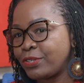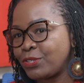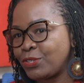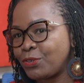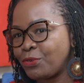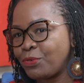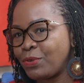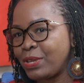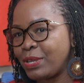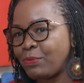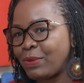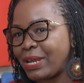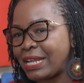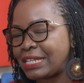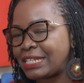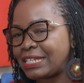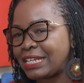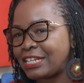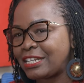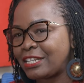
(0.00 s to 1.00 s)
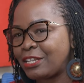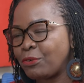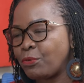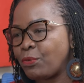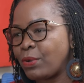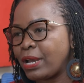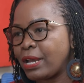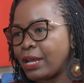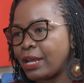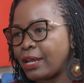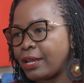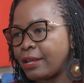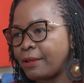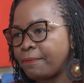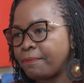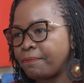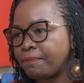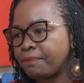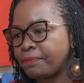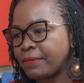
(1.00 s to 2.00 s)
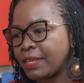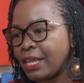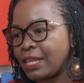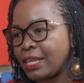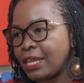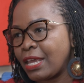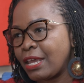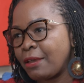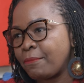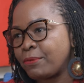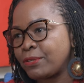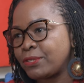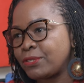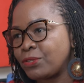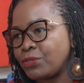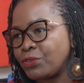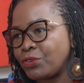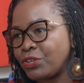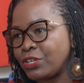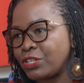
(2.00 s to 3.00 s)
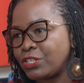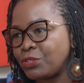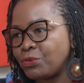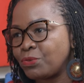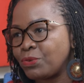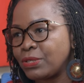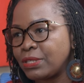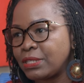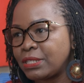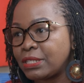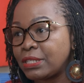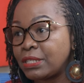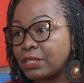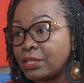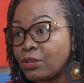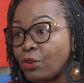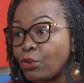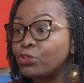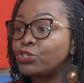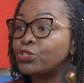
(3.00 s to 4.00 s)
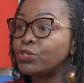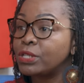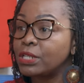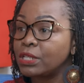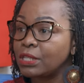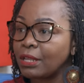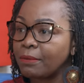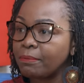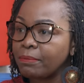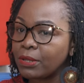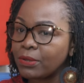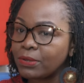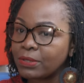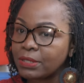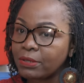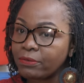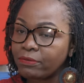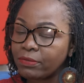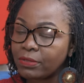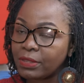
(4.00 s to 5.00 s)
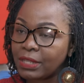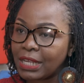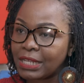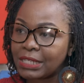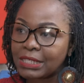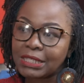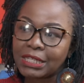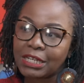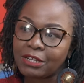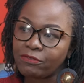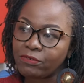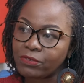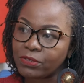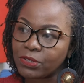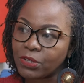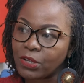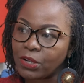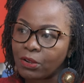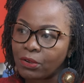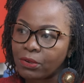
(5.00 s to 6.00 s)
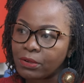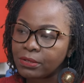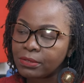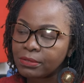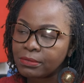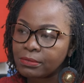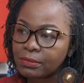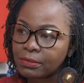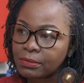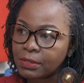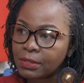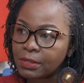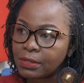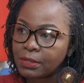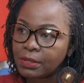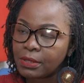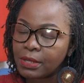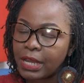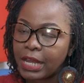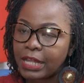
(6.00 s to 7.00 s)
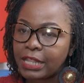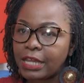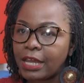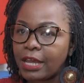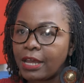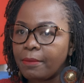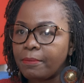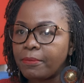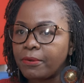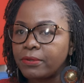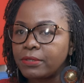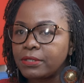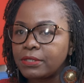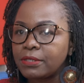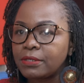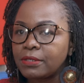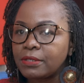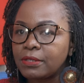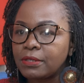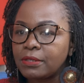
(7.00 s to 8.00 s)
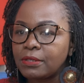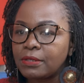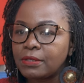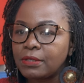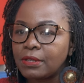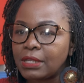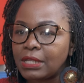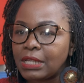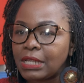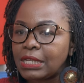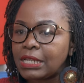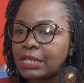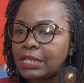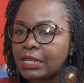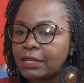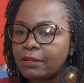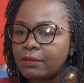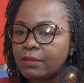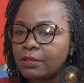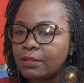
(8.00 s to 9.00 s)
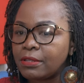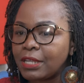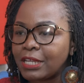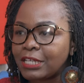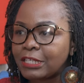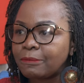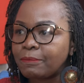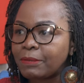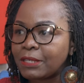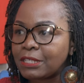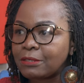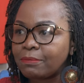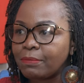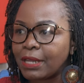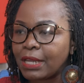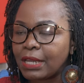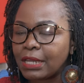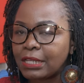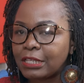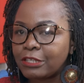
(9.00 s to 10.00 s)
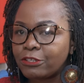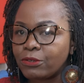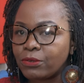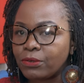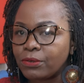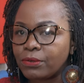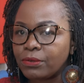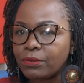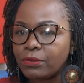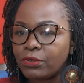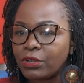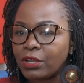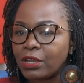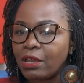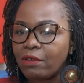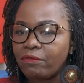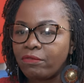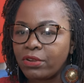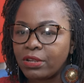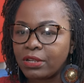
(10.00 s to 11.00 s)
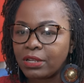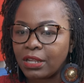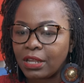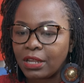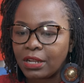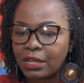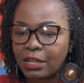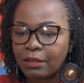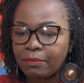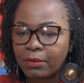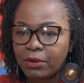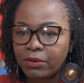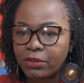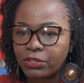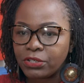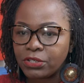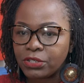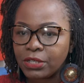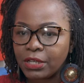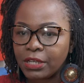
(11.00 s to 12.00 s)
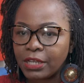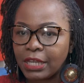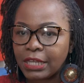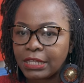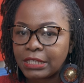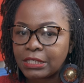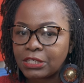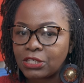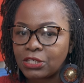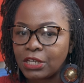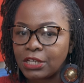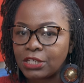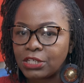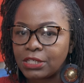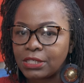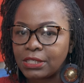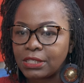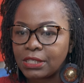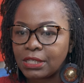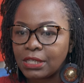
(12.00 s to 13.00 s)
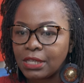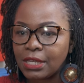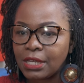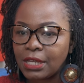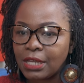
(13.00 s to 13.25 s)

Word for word: So we went, and the were um, Kenya Airports Authority was auctioning them because of that stayed for so long mm. at the airports, and they needed their space back. So recovering their demurrage, I guess, charges.